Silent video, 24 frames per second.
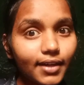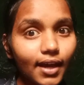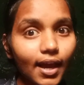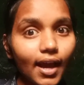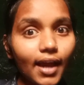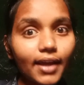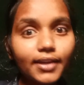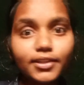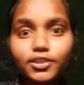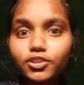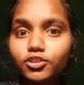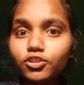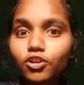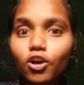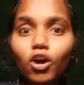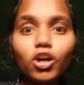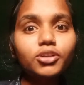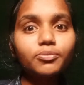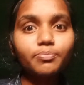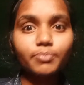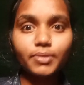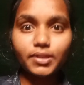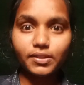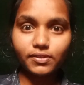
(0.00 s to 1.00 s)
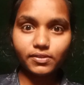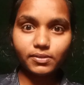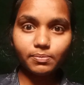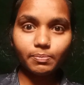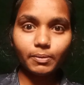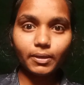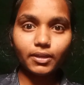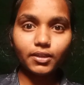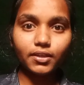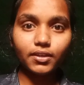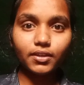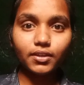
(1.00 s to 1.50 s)
I not been
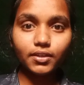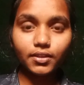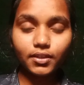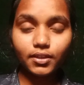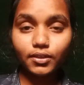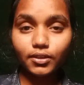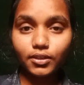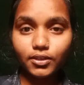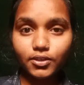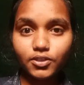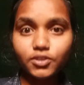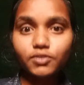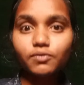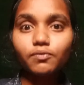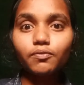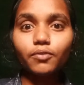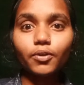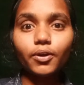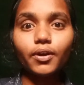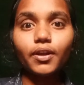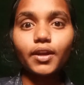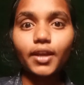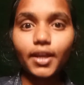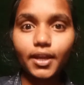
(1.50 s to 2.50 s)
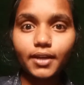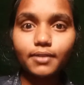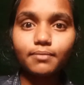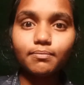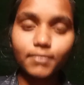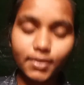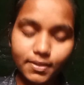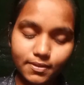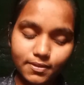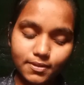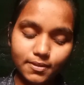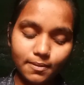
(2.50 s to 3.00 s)
speaking in English for 8
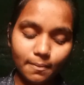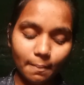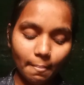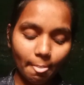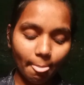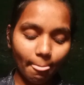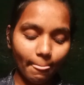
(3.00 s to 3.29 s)
months?